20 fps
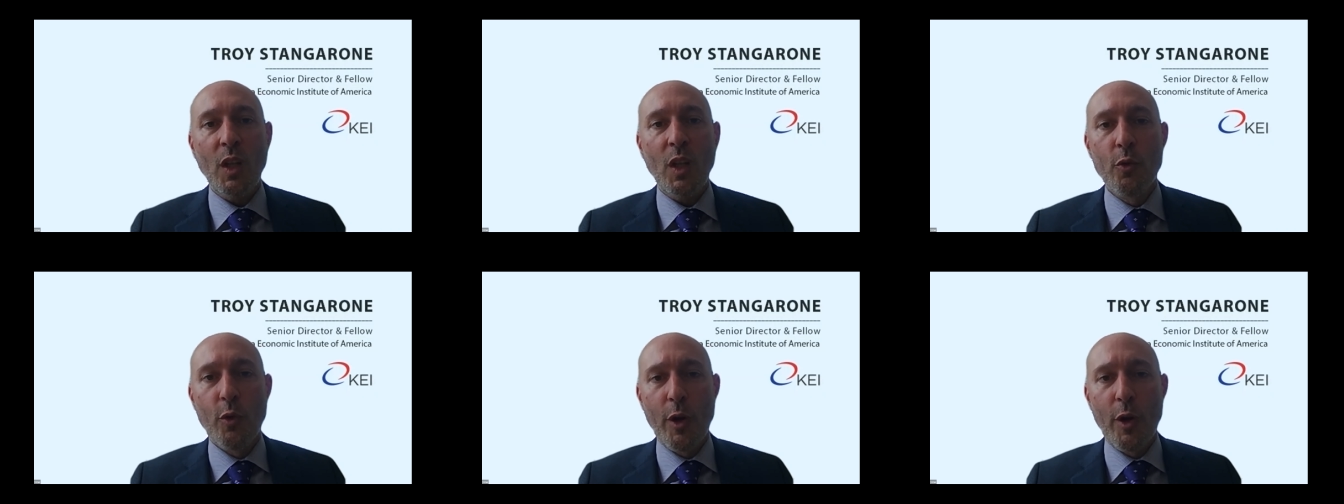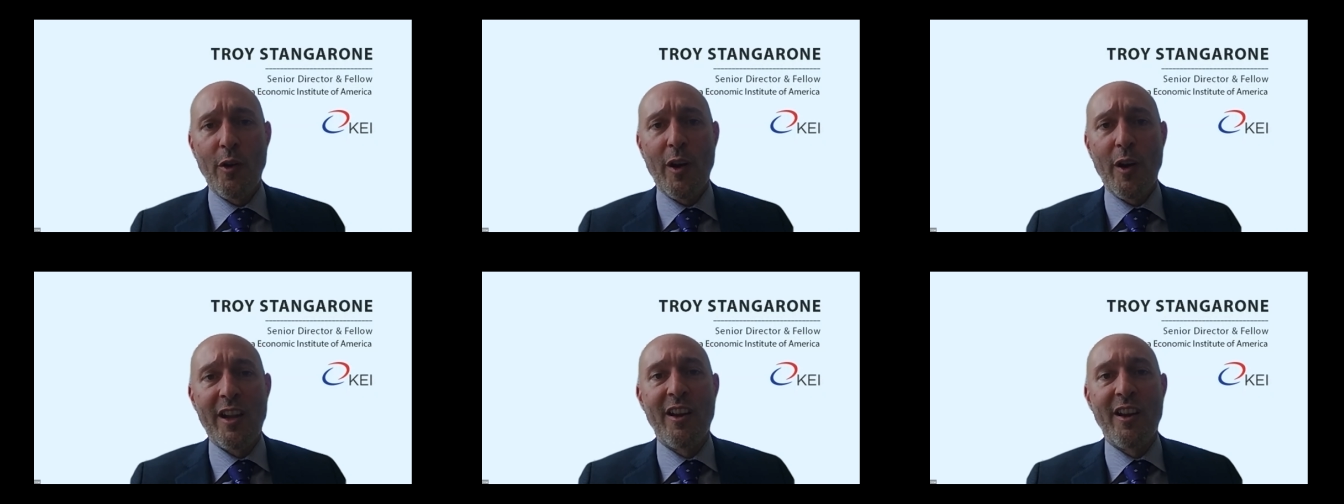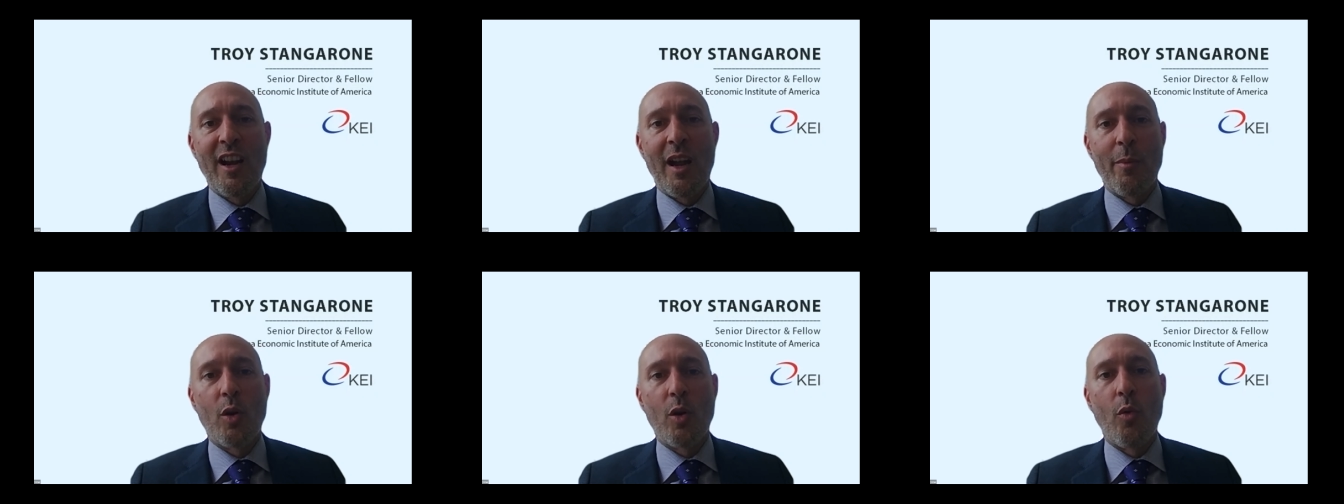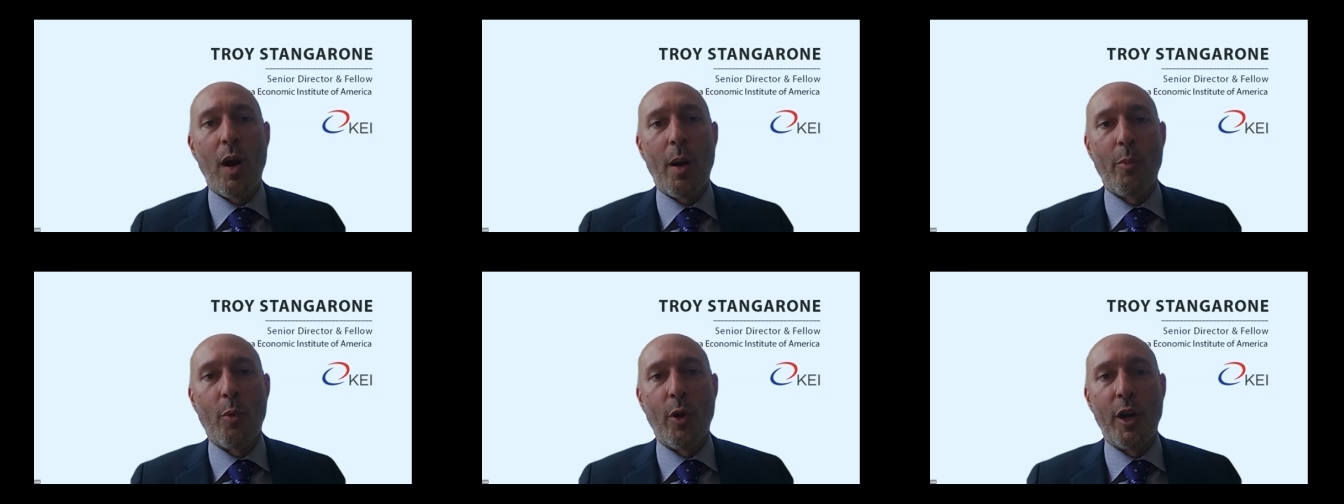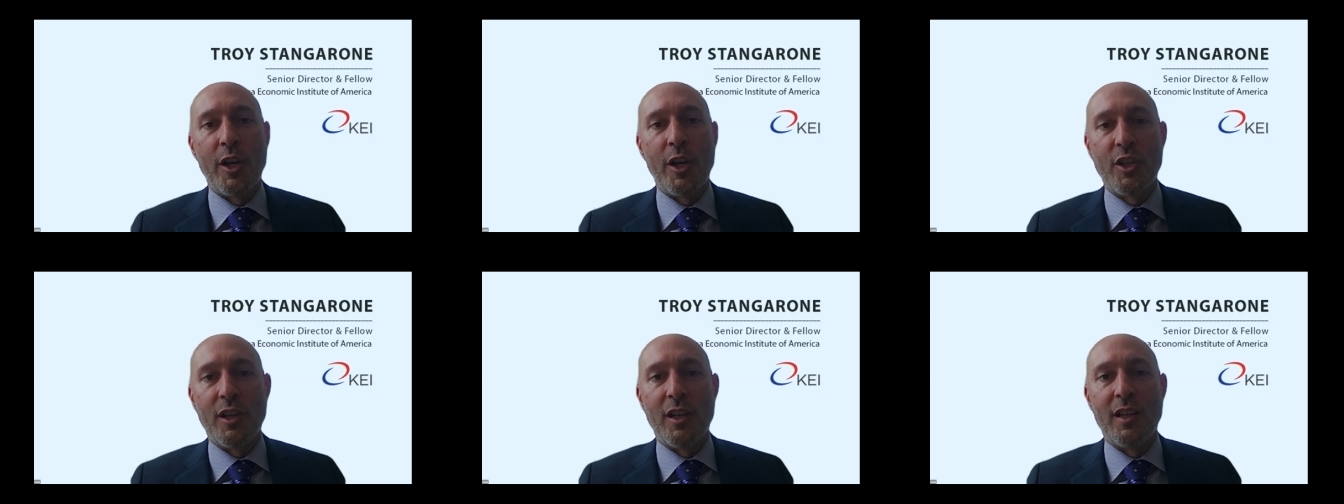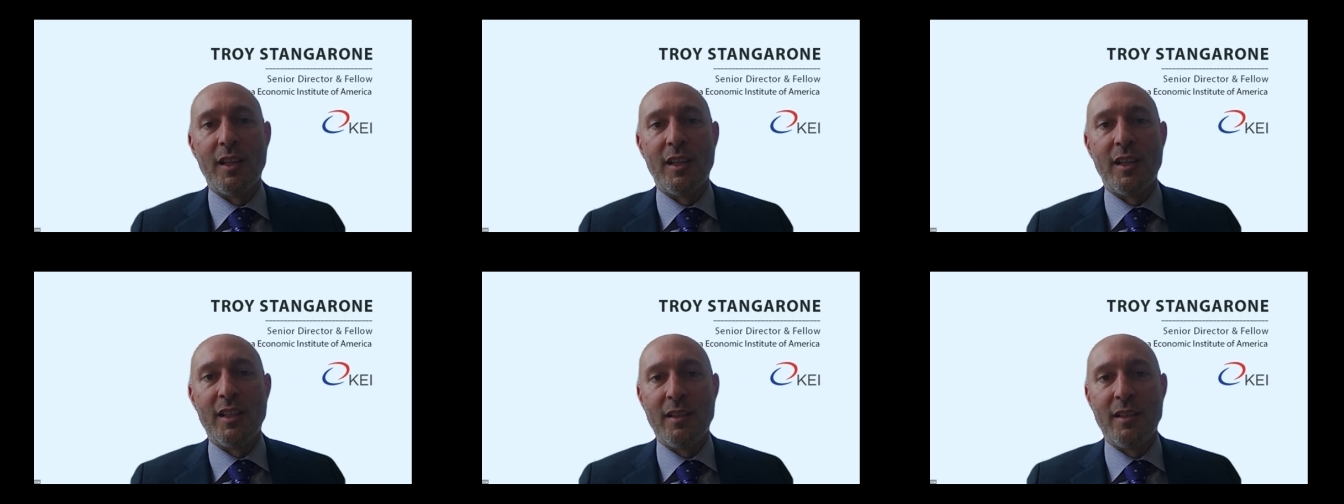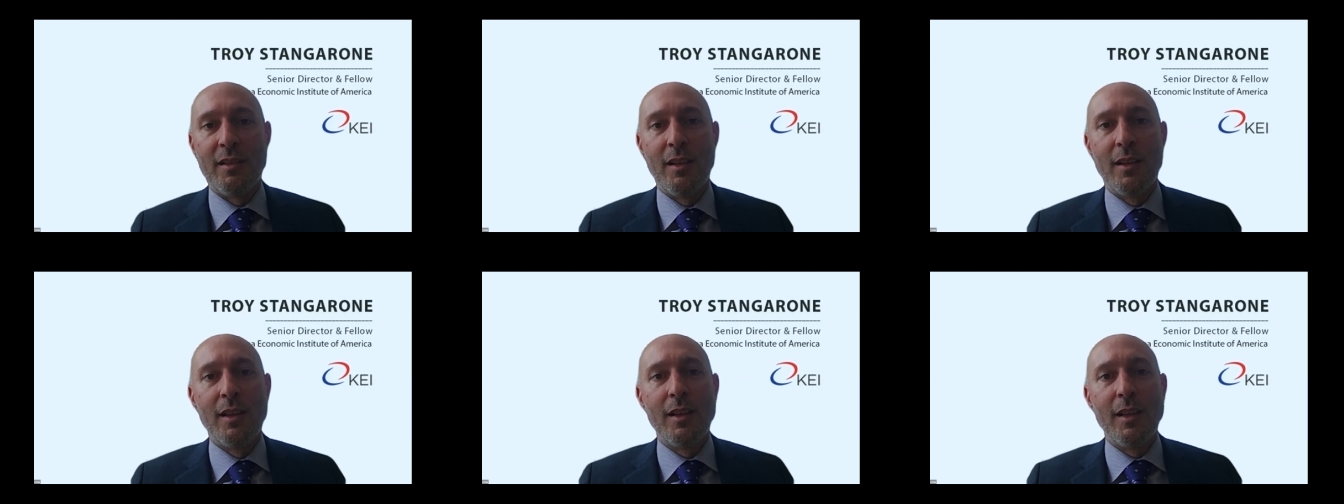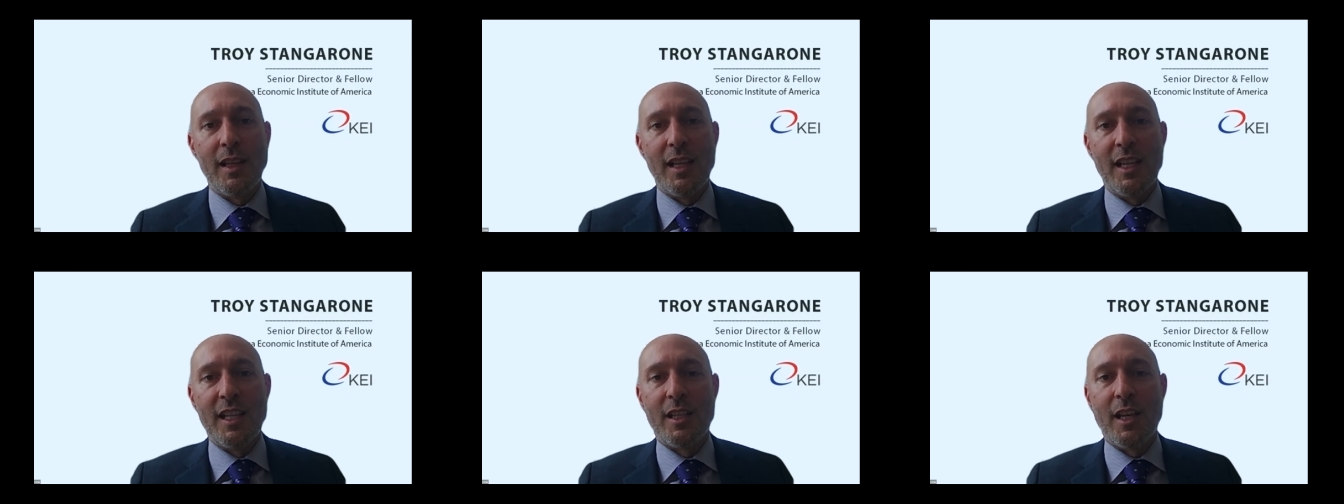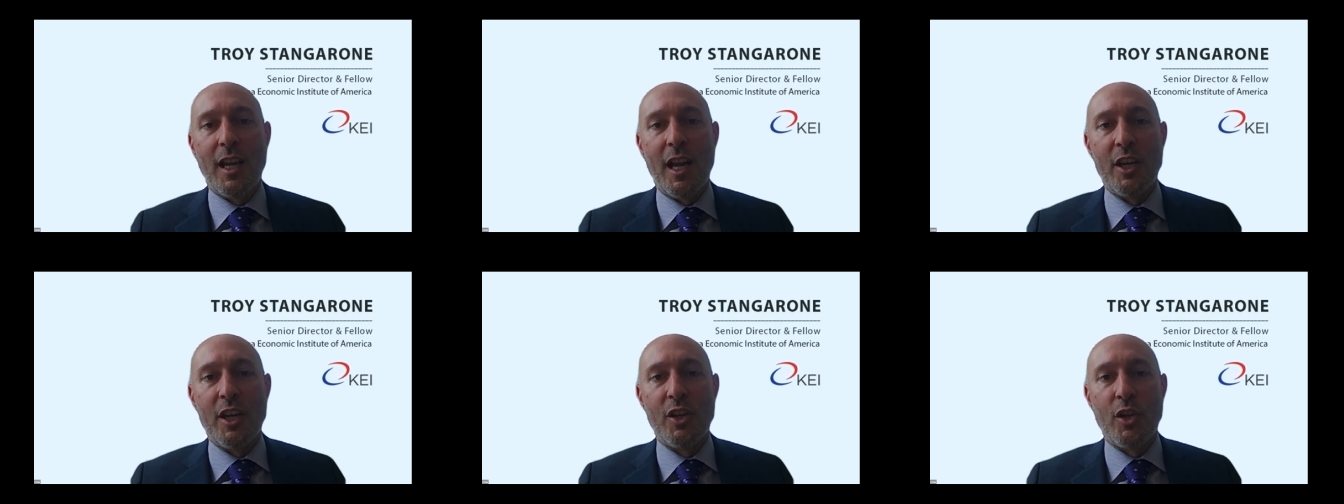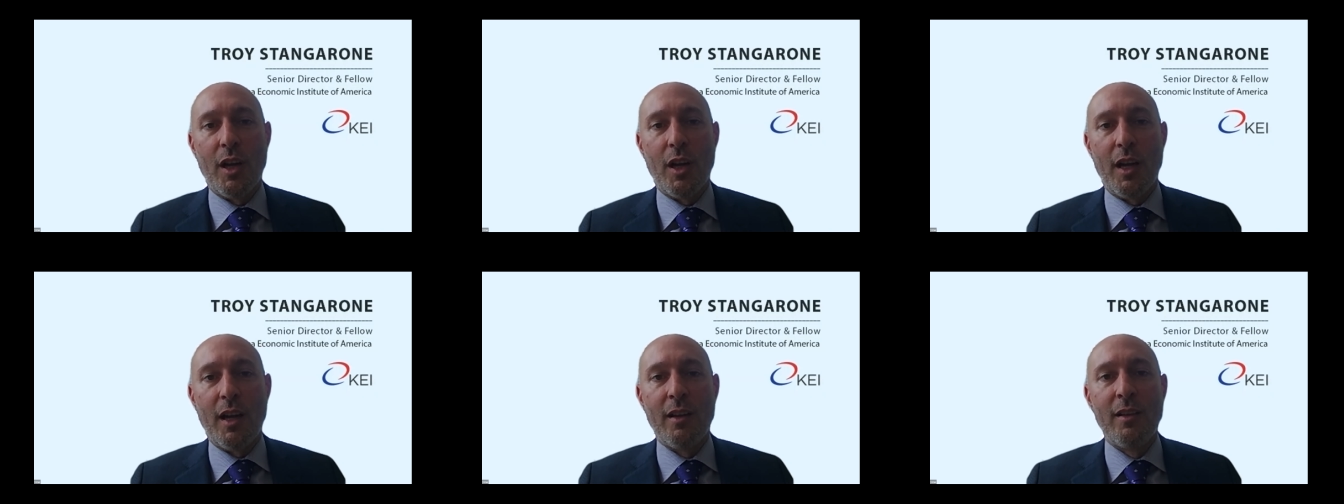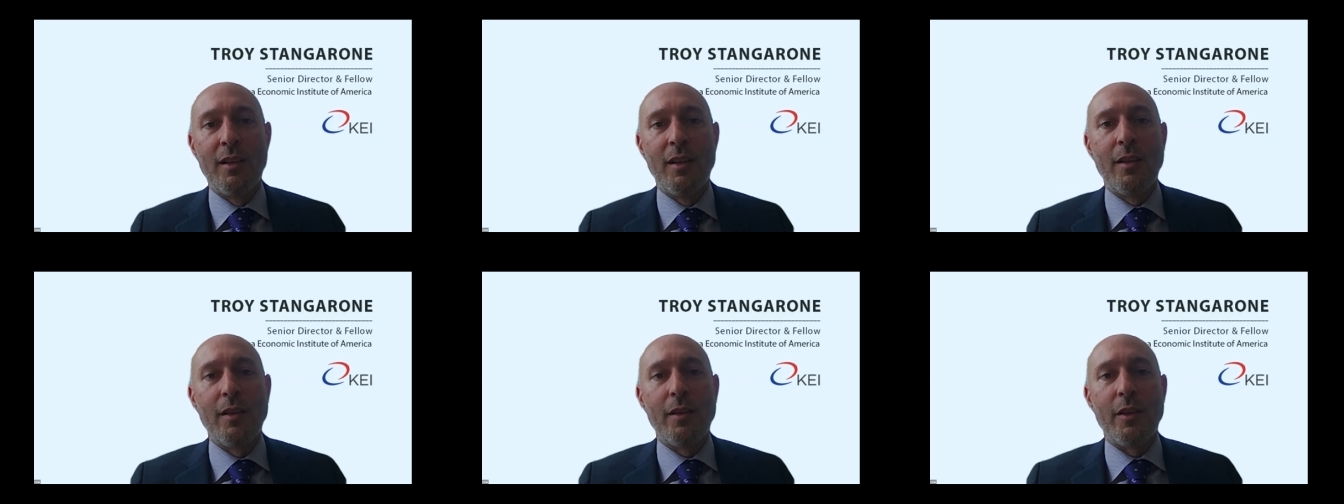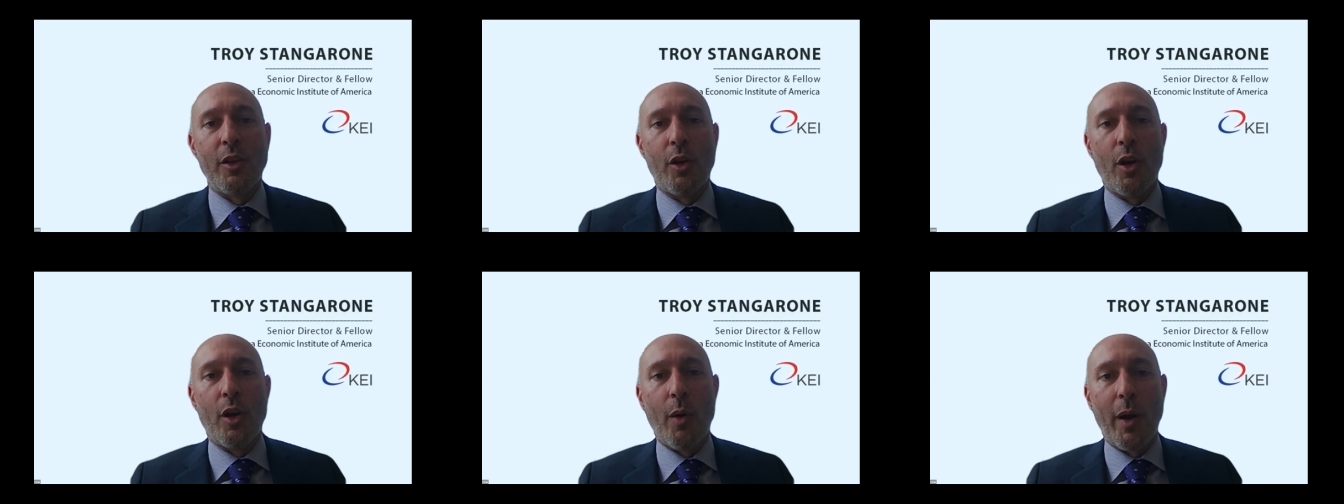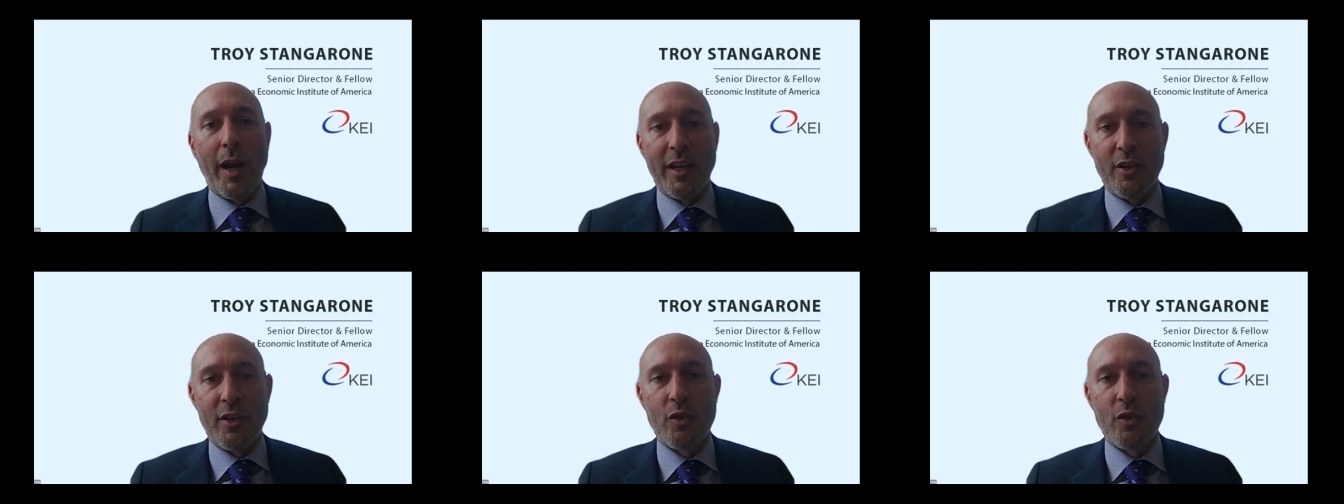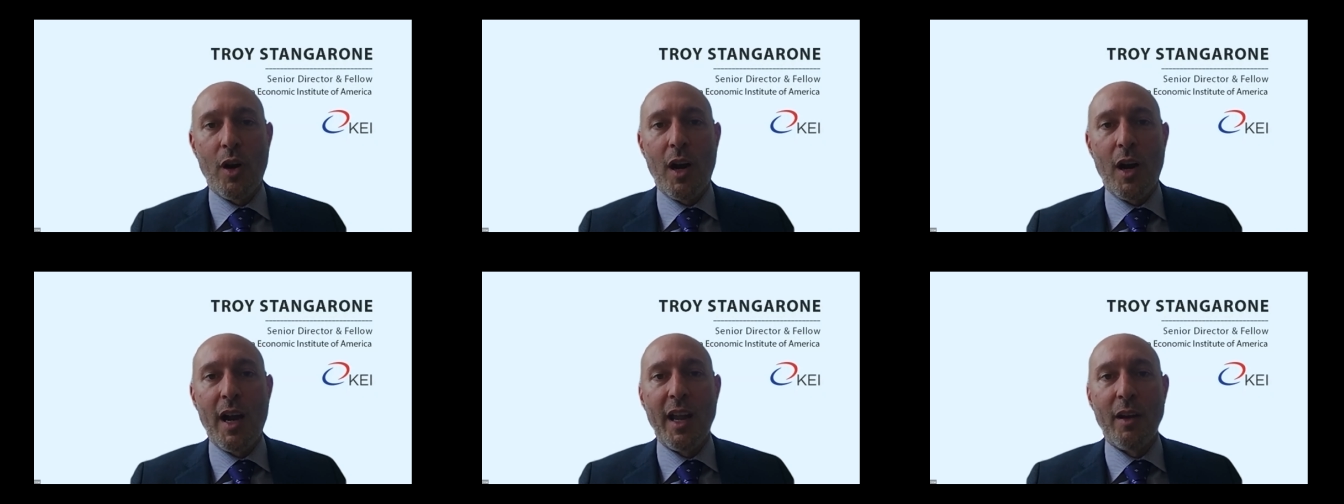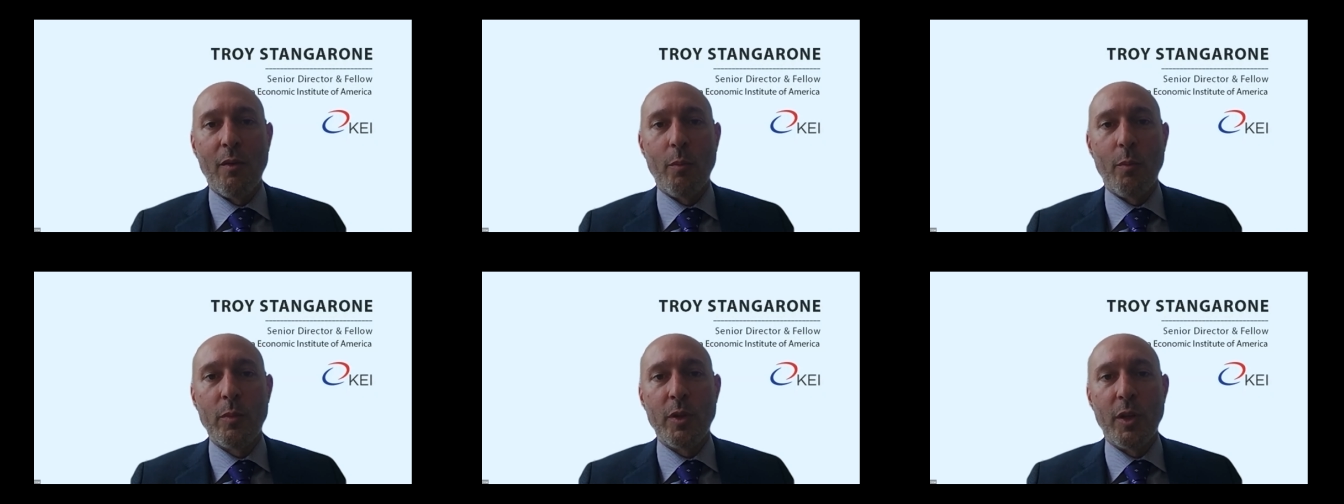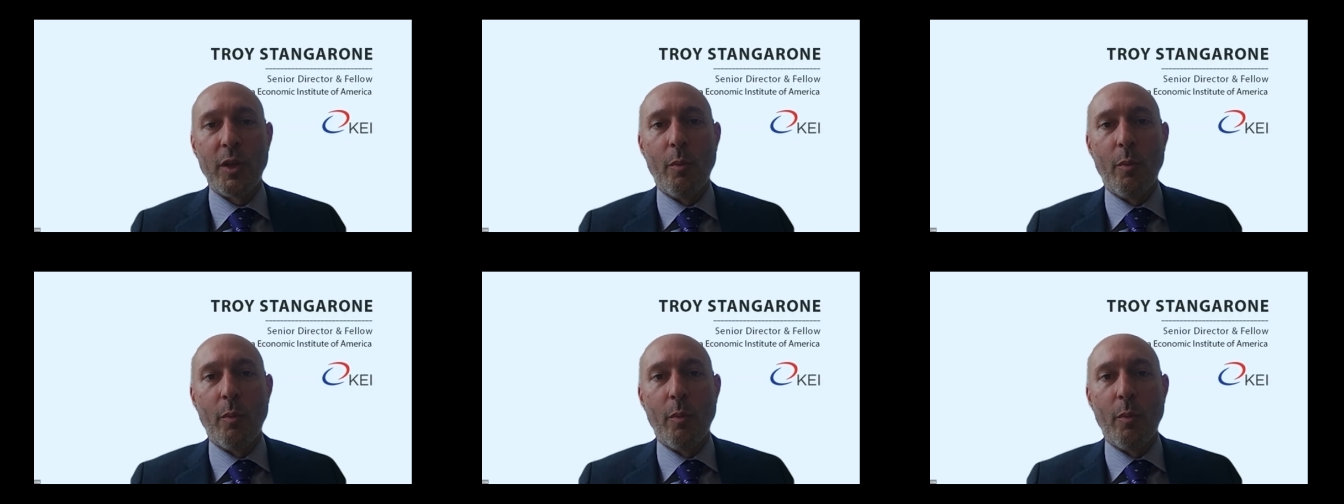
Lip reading: greater economic cooperation in East Asia, and to try and,